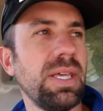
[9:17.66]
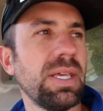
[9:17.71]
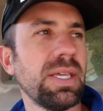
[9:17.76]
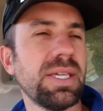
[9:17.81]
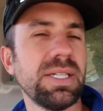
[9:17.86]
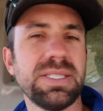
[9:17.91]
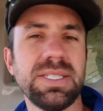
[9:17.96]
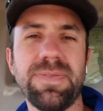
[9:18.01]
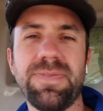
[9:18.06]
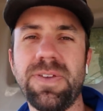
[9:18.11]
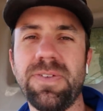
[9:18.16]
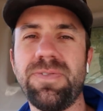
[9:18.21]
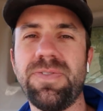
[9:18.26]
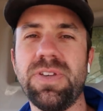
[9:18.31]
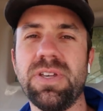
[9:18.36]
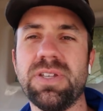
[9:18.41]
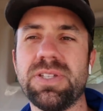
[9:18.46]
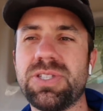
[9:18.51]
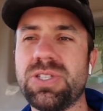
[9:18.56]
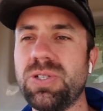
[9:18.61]
because if you
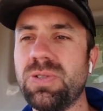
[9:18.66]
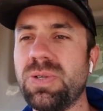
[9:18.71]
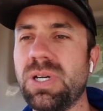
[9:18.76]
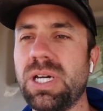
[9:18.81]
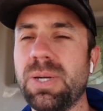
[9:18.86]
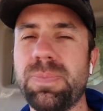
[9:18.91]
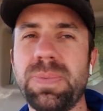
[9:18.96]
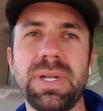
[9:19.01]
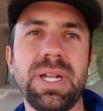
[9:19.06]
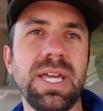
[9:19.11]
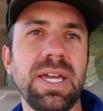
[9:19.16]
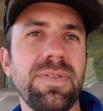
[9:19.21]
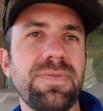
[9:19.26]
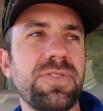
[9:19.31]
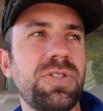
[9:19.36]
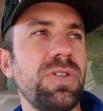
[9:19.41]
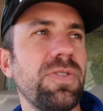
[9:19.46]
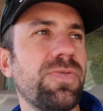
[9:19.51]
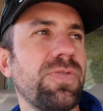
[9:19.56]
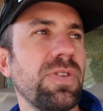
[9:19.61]
fill two up and
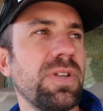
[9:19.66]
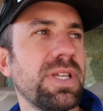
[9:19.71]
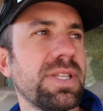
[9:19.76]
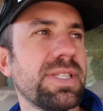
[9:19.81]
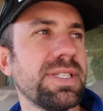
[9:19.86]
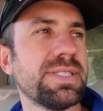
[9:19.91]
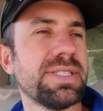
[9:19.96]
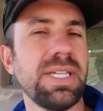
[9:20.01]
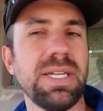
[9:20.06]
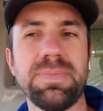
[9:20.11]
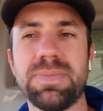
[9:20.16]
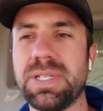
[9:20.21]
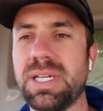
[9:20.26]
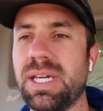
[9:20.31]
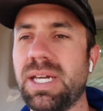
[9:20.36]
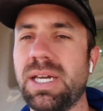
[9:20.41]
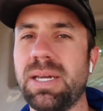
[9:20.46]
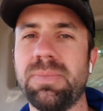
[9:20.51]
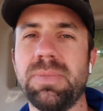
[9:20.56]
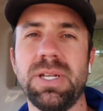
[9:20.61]
have two full at the same
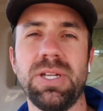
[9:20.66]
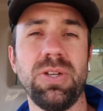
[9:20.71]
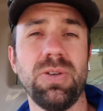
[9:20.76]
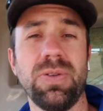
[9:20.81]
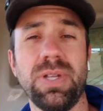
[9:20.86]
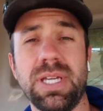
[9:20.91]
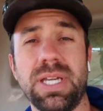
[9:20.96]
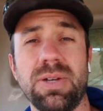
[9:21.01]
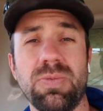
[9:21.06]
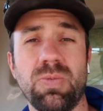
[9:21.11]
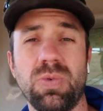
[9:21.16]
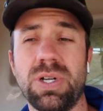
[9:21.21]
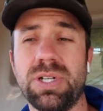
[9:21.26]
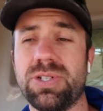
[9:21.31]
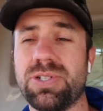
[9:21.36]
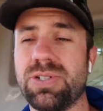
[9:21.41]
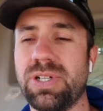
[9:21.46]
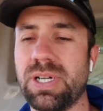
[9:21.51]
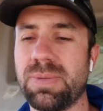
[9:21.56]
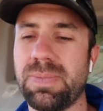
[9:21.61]
time and you only get
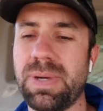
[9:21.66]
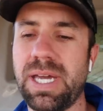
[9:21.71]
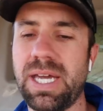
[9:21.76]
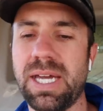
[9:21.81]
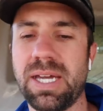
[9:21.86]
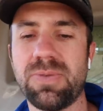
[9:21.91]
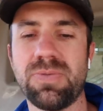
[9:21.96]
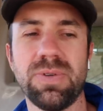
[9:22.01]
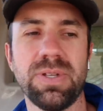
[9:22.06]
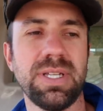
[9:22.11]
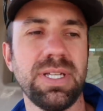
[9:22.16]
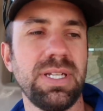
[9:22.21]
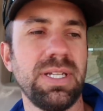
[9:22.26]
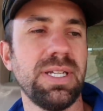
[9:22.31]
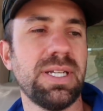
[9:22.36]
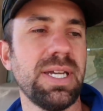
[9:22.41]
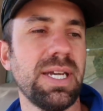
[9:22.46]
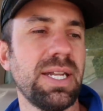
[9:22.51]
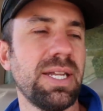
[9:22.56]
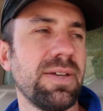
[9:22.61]
one truck back, well then
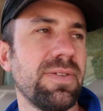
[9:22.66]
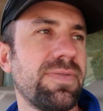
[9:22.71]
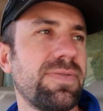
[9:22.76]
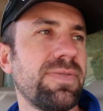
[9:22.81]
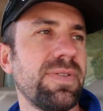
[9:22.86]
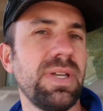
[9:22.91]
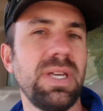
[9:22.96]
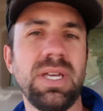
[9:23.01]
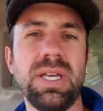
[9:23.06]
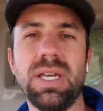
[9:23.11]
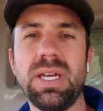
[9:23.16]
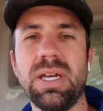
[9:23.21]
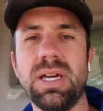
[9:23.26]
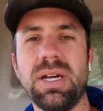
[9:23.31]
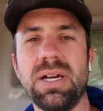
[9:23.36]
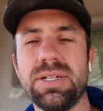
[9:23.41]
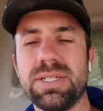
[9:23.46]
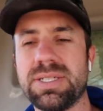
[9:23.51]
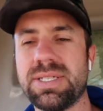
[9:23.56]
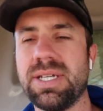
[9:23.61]
you kind of
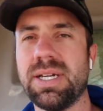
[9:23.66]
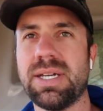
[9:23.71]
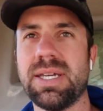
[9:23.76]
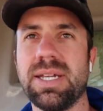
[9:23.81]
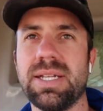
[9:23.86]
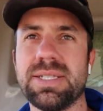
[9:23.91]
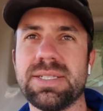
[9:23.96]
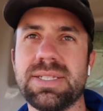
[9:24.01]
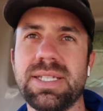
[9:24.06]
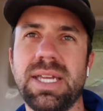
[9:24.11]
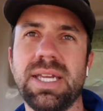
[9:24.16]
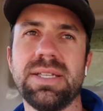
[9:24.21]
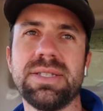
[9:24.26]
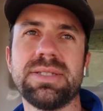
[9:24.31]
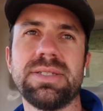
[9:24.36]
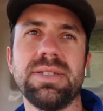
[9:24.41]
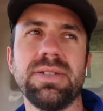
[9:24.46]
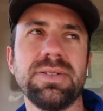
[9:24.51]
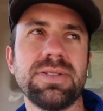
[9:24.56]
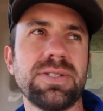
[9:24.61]
are stuck at a
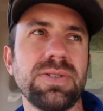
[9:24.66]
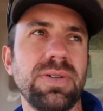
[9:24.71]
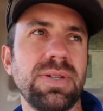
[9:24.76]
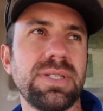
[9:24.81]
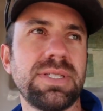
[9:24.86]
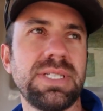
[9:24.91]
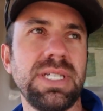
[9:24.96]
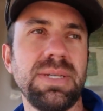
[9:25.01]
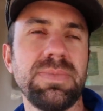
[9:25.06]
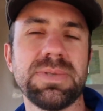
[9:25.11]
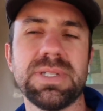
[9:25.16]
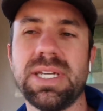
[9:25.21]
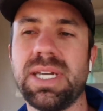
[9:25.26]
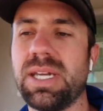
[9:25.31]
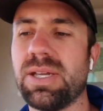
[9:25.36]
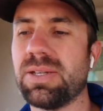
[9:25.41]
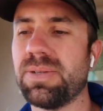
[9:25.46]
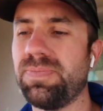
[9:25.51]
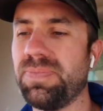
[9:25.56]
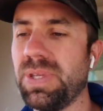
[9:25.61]
standstill. So it seems
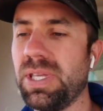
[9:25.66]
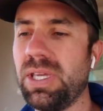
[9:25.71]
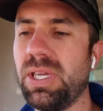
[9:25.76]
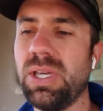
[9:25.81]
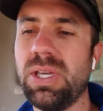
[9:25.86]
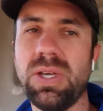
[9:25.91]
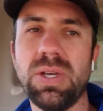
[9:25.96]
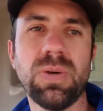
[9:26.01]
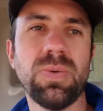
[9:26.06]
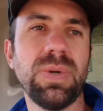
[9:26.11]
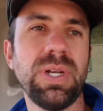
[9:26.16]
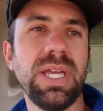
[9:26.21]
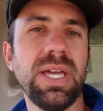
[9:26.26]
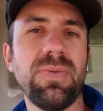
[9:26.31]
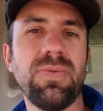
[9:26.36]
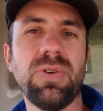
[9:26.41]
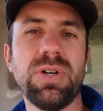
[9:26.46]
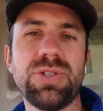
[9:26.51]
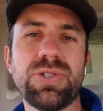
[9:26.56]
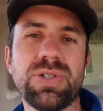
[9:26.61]
like when you
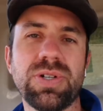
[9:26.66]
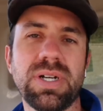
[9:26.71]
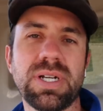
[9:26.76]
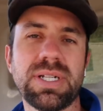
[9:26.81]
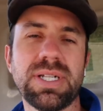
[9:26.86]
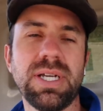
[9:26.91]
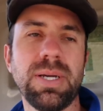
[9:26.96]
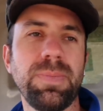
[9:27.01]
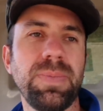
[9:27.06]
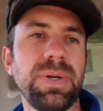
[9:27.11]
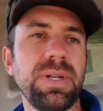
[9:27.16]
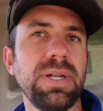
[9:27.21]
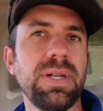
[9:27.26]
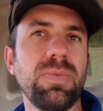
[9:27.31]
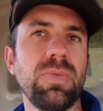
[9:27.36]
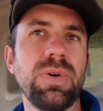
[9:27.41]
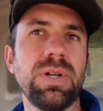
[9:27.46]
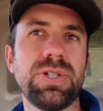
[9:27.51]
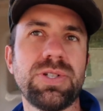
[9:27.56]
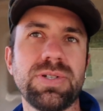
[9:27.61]
have one truck dumping
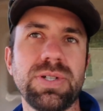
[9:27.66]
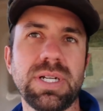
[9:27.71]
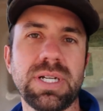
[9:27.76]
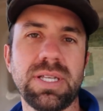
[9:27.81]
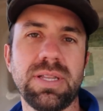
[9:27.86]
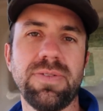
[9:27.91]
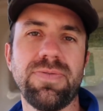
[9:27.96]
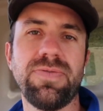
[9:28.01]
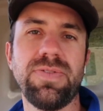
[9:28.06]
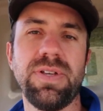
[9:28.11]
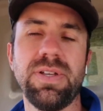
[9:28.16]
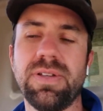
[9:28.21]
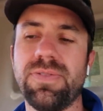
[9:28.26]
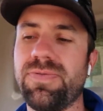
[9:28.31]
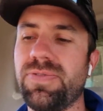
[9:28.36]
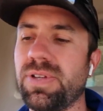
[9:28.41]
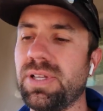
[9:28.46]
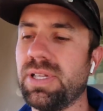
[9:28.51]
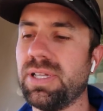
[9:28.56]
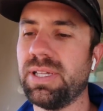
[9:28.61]
and one truck in the field
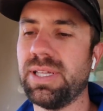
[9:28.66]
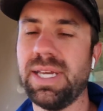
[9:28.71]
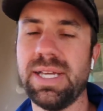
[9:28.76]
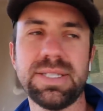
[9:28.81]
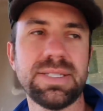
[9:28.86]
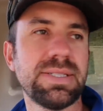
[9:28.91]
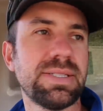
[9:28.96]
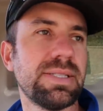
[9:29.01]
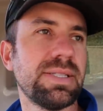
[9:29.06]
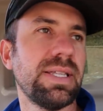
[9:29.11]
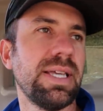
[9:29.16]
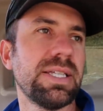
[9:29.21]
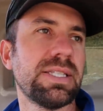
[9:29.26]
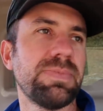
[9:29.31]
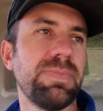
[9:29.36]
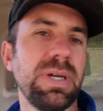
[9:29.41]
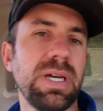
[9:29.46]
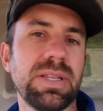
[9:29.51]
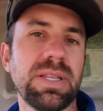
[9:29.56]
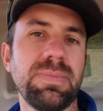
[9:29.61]
filling, that's, that's
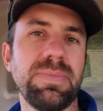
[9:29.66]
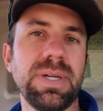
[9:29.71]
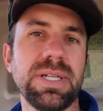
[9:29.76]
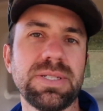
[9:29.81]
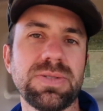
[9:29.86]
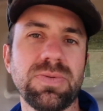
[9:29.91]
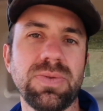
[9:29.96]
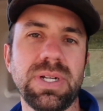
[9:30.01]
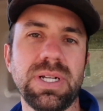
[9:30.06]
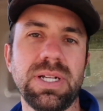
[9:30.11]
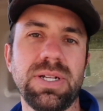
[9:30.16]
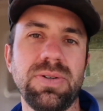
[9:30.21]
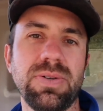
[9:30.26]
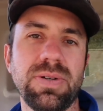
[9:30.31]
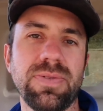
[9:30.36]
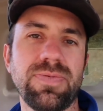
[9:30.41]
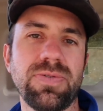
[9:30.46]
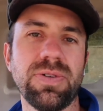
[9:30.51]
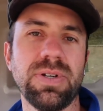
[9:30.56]
about the best way to do it